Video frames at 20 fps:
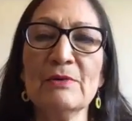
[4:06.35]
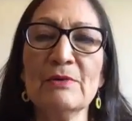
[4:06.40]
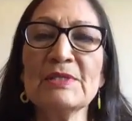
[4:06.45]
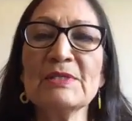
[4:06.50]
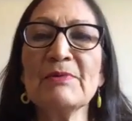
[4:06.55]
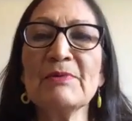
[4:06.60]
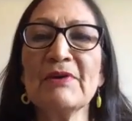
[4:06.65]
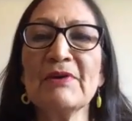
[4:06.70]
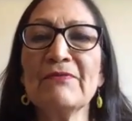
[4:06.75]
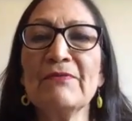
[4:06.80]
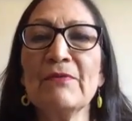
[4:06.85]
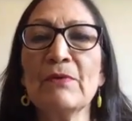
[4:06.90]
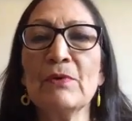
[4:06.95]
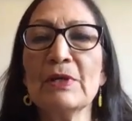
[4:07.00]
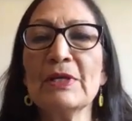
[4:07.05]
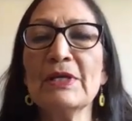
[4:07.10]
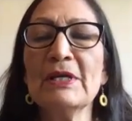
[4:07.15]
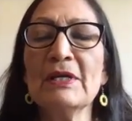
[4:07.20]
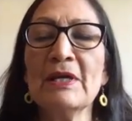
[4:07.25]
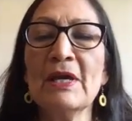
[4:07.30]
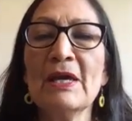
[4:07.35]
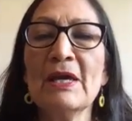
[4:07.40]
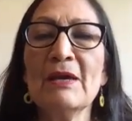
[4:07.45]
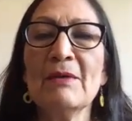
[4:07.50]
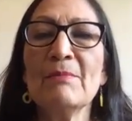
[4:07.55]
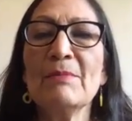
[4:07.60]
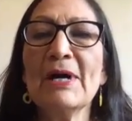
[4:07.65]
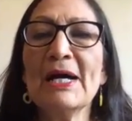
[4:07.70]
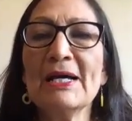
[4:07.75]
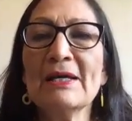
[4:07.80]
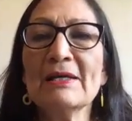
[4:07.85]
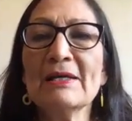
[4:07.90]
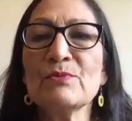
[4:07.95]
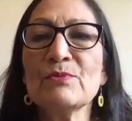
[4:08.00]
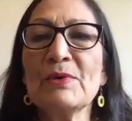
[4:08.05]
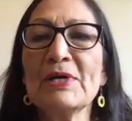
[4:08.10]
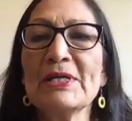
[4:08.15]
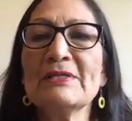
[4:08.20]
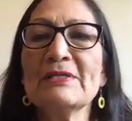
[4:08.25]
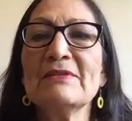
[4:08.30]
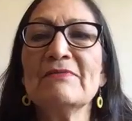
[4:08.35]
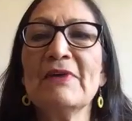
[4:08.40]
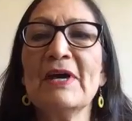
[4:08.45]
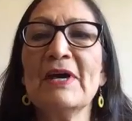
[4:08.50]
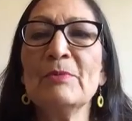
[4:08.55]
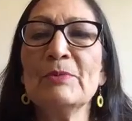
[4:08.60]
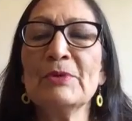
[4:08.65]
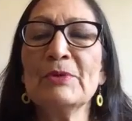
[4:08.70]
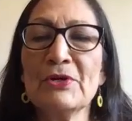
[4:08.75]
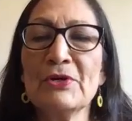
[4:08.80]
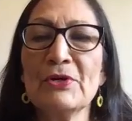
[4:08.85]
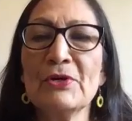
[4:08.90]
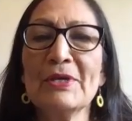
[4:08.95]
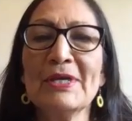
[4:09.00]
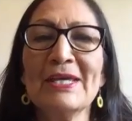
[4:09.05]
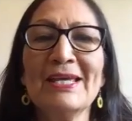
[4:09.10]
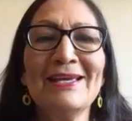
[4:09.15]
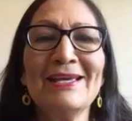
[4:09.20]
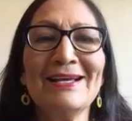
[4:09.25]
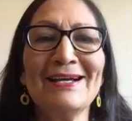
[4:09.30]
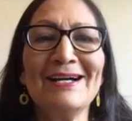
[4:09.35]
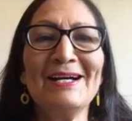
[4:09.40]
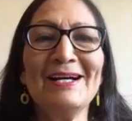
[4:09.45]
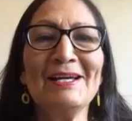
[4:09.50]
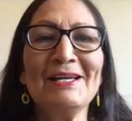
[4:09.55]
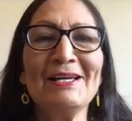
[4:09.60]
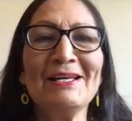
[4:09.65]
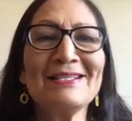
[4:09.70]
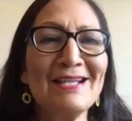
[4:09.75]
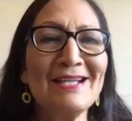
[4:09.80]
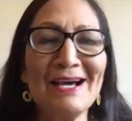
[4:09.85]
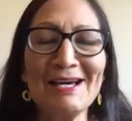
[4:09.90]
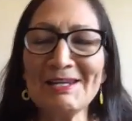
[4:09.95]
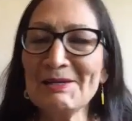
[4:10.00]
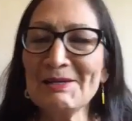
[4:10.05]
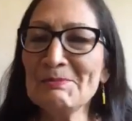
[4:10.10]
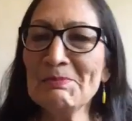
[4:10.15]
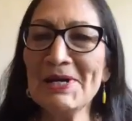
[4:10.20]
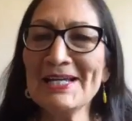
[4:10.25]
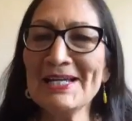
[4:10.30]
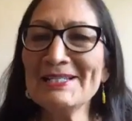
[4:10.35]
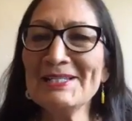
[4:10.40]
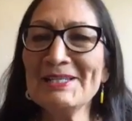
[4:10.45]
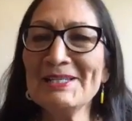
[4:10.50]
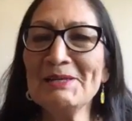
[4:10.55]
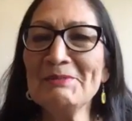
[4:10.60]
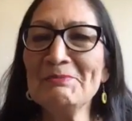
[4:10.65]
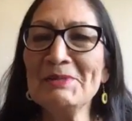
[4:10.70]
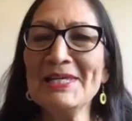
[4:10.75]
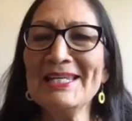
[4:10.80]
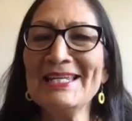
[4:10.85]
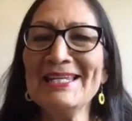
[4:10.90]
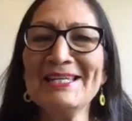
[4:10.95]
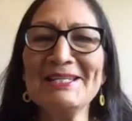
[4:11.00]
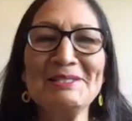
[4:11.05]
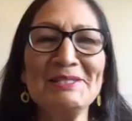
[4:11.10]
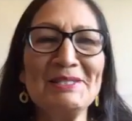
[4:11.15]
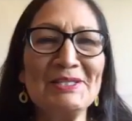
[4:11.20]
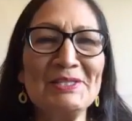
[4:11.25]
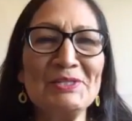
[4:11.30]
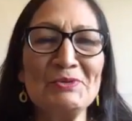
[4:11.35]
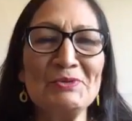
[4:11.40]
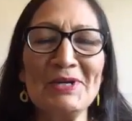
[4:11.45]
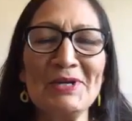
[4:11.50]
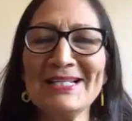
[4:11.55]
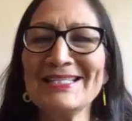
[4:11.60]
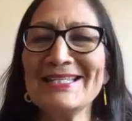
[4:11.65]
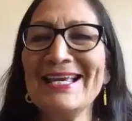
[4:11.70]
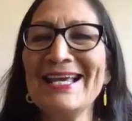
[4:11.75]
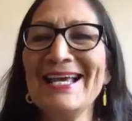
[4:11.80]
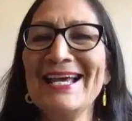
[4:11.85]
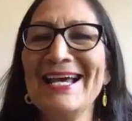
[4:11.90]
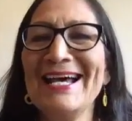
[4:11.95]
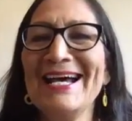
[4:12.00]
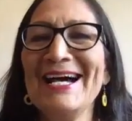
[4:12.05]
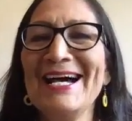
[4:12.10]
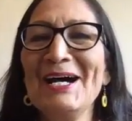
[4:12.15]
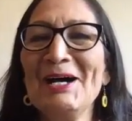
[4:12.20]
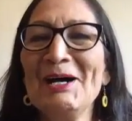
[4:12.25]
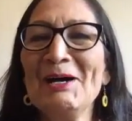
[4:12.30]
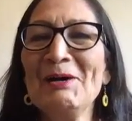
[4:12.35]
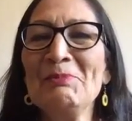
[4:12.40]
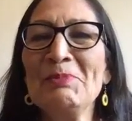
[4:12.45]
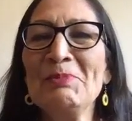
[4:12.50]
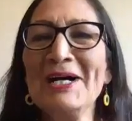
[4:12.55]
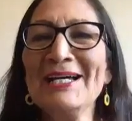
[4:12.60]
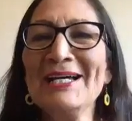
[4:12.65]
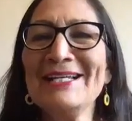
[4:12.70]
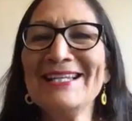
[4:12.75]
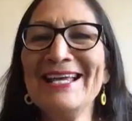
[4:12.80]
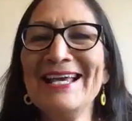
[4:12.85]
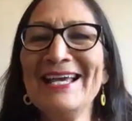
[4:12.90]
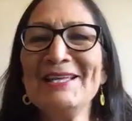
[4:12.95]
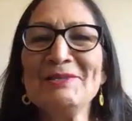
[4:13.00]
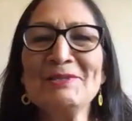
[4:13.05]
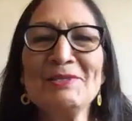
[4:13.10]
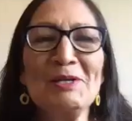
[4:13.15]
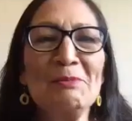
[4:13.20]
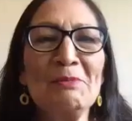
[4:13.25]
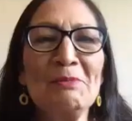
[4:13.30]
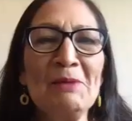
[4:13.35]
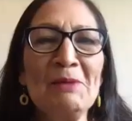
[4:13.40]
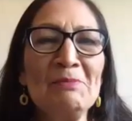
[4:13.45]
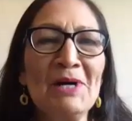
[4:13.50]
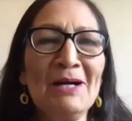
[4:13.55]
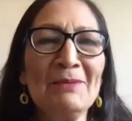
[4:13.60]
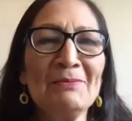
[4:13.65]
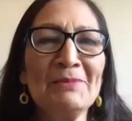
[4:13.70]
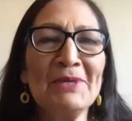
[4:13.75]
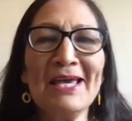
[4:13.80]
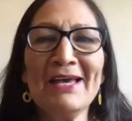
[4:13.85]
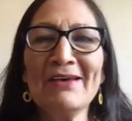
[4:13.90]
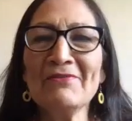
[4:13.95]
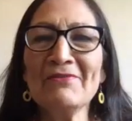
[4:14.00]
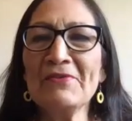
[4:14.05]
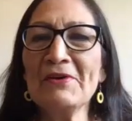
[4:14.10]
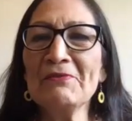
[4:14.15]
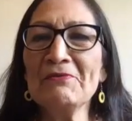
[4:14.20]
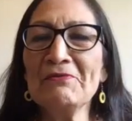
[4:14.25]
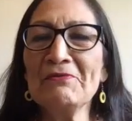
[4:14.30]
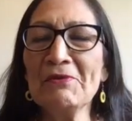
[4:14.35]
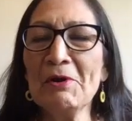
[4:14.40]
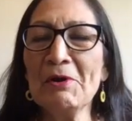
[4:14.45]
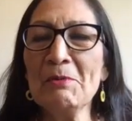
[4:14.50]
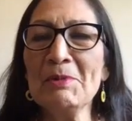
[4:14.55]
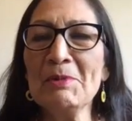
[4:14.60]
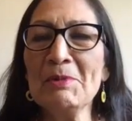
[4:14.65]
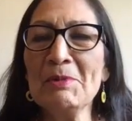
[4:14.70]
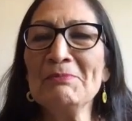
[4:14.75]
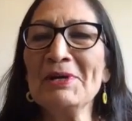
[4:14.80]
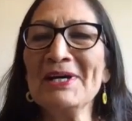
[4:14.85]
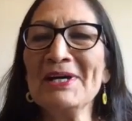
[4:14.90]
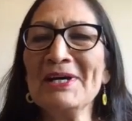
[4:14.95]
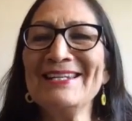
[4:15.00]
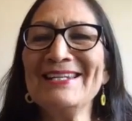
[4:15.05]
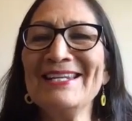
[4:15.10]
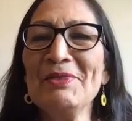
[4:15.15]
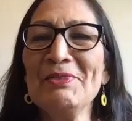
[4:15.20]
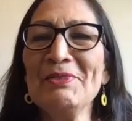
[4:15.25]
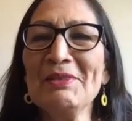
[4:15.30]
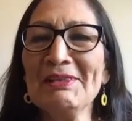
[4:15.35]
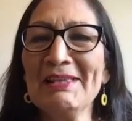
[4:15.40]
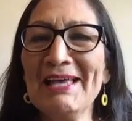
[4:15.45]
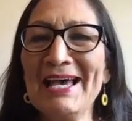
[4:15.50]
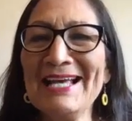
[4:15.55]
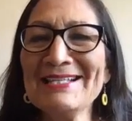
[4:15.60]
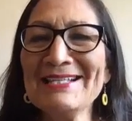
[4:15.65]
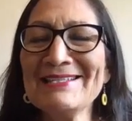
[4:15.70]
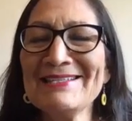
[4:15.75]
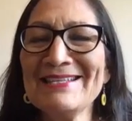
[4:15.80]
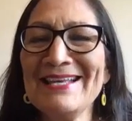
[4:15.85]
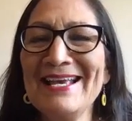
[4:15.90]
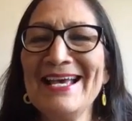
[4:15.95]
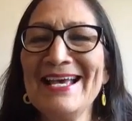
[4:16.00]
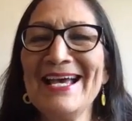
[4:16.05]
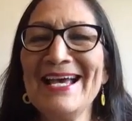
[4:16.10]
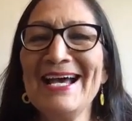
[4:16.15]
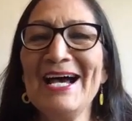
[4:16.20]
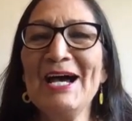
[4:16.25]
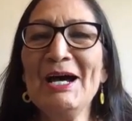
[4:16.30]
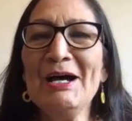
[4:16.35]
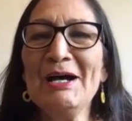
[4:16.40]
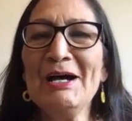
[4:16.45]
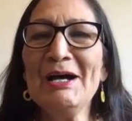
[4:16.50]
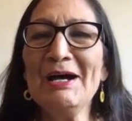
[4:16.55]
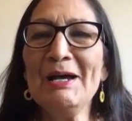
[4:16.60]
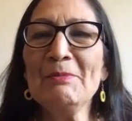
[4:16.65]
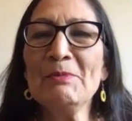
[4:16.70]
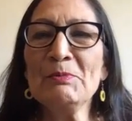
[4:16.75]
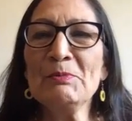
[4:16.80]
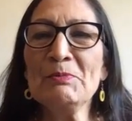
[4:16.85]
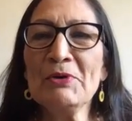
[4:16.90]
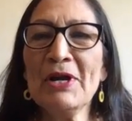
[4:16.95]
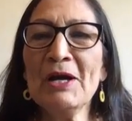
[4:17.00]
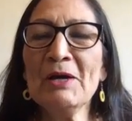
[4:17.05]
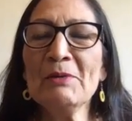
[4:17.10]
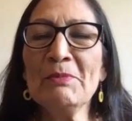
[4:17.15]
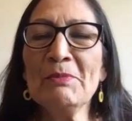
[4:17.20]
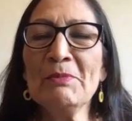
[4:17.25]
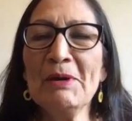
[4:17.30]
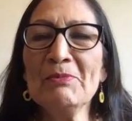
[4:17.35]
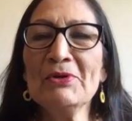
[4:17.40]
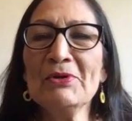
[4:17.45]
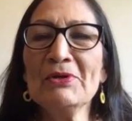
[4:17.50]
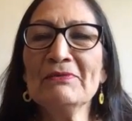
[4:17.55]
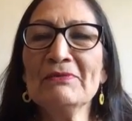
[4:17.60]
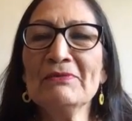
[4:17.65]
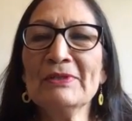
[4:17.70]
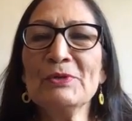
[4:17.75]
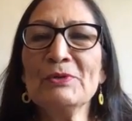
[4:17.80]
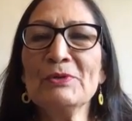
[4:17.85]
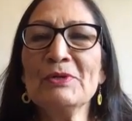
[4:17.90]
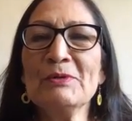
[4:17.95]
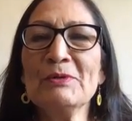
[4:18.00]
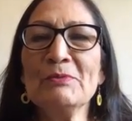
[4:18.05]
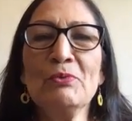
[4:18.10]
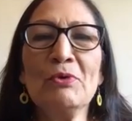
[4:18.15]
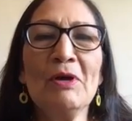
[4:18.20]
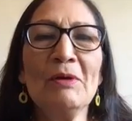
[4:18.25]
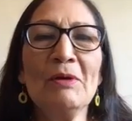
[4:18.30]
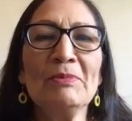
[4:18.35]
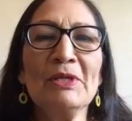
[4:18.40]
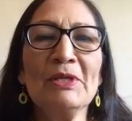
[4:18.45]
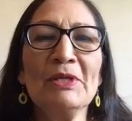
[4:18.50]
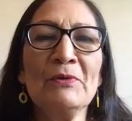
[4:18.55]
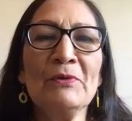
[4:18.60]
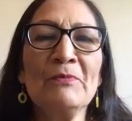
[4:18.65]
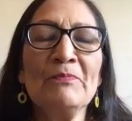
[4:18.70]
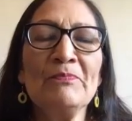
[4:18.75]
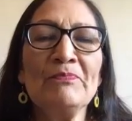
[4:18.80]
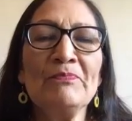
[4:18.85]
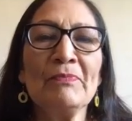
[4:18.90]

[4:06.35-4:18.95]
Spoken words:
It's about 40 miles west of Albuquerque. It's not in my immediate district, and so my mom can't vote for me, but nonetheless, I'm a proud member of Laguna Pueblo.